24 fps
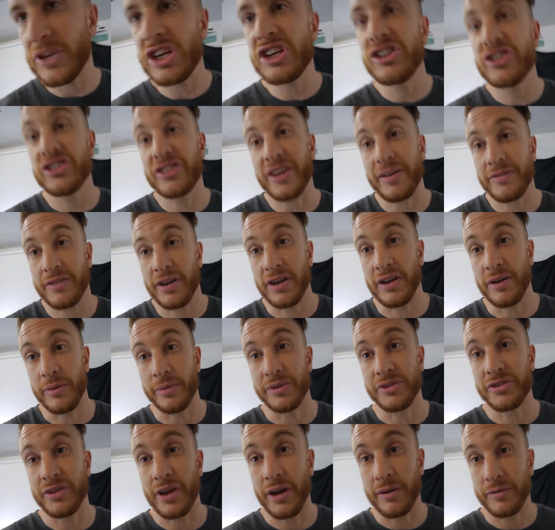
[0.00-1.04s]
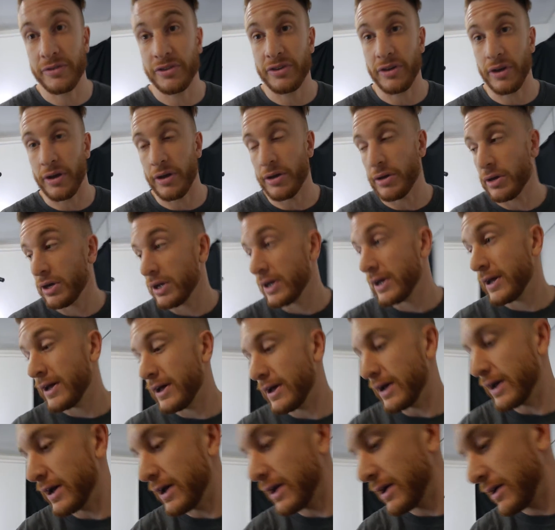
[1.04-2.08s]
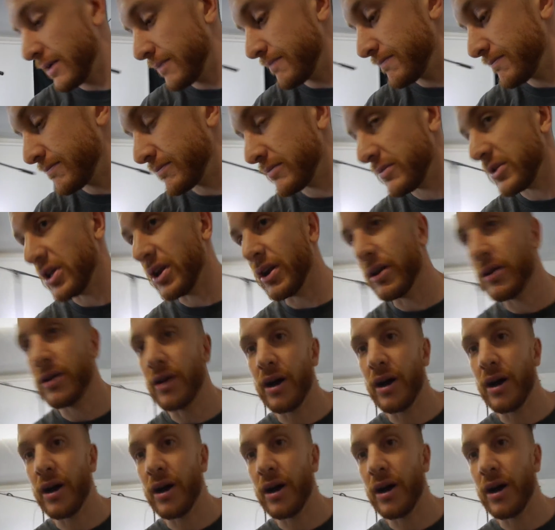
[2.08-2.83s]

you just have to deal with stuff. So you know,